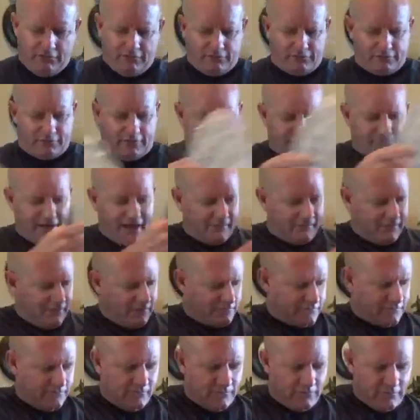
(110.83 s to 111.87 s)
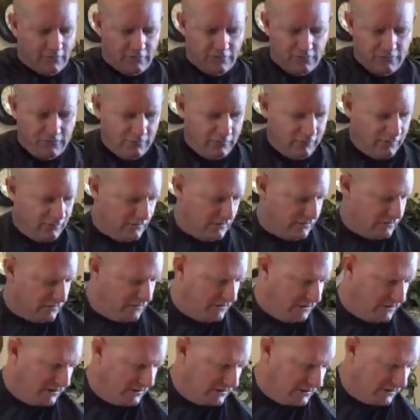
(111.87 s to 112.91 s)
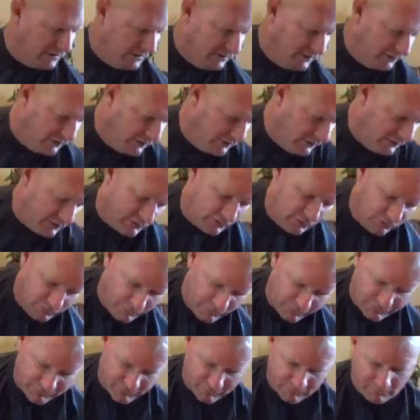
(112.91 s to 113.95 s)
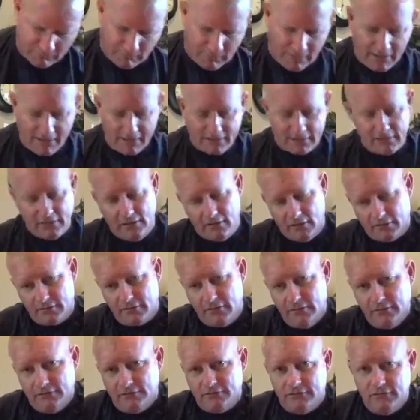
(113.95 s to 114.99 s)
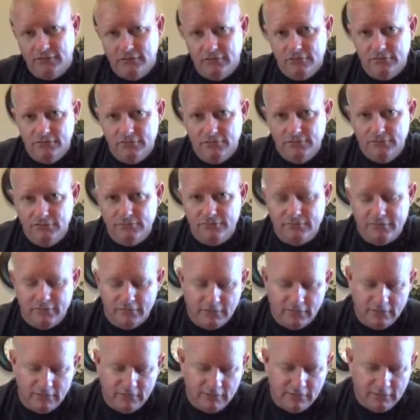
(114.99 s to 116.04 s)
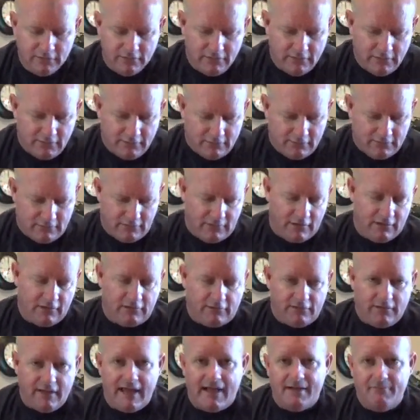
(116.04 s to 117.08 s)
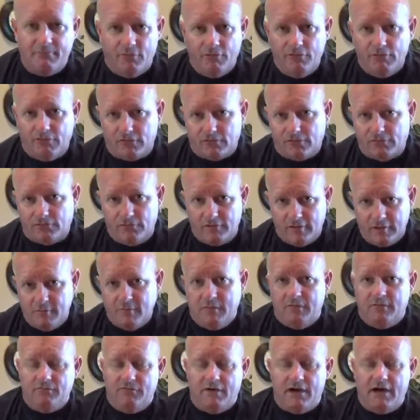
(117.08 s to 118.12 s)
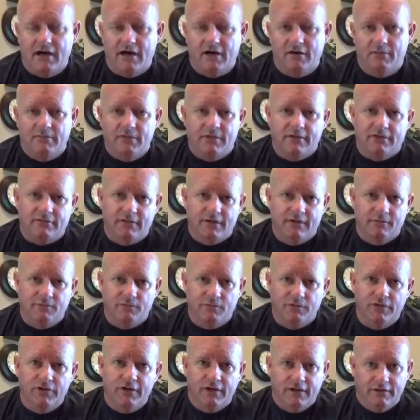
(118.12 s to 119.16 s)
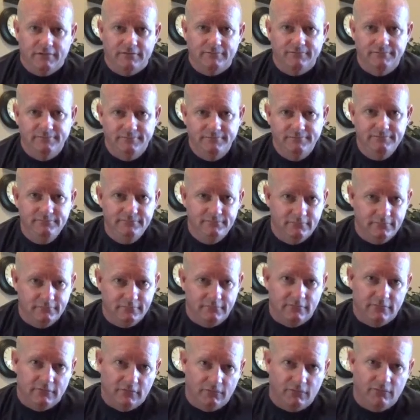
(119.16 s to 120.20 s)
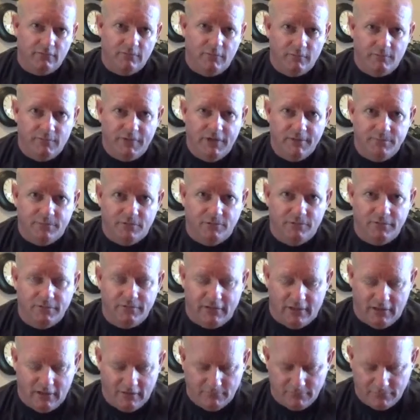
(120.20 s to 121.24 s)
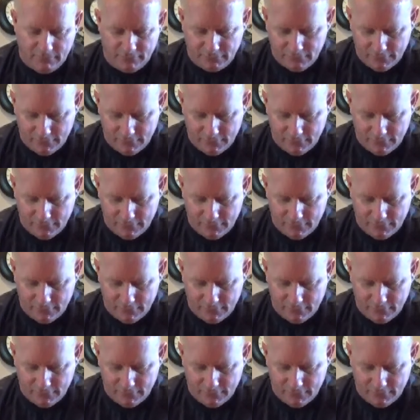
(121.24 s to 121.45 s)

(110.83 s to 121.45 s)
So I've got me some new gear here, and of course my gear gets used in a lot more extreme environment than what normal people with cameras